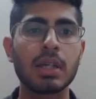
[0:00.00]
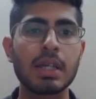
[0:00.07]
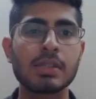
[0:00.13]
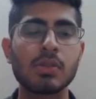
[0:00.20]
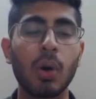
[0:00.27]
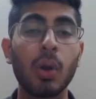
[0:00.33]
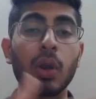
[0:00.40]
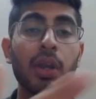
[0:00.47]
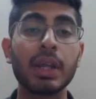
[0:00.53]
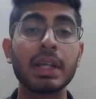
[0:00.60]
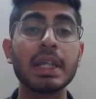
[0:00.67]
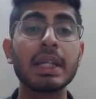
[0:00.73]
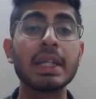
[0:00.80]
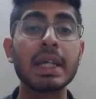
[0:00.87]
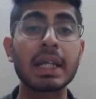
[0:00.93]
is
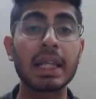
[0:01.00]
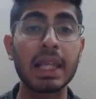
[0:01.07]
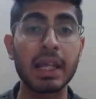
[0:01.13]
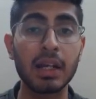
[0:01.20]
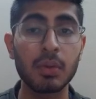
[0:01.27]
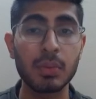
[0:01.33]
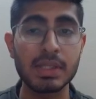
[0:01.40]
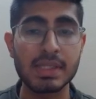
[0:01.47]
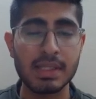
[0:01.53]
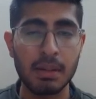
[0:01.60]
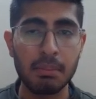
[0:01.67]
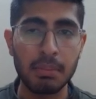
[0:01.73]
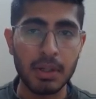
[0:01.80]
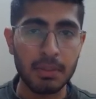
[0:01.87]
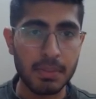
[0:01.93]
already declared with
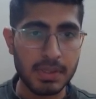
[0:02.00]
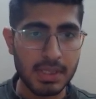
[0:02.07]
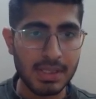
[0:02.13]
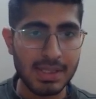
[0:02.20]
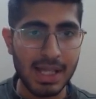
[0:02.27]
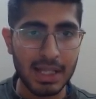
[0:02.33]
some purposes,